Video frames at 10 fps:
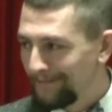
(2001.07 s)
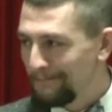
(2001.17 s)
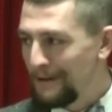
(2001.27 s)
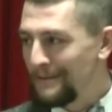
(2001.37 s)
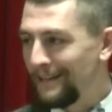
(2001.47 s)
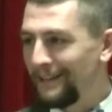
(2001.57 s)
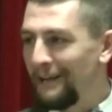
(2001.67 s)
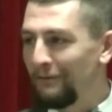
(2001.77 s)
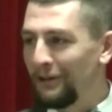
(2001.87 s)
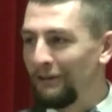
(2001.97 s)
maybe a
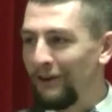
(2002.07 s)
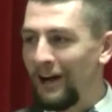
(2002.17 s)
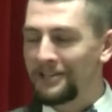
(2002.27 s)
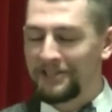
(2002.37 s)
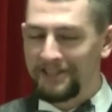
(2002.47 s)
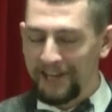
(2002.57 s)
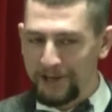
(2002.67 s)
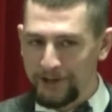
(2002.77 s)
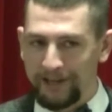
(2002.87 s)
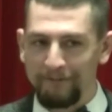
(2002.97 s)
level of
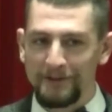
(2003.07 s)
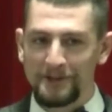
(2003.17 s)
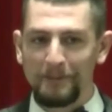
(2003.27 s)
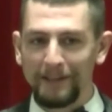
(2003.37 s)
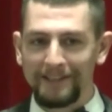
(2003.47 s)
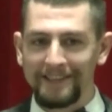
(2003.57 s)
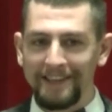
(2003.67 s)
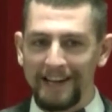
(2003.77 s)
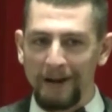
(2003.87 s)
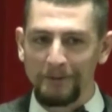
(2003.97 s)
ostentation and visibility
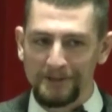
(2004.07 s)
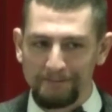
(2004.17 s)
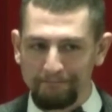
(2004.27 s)
that I would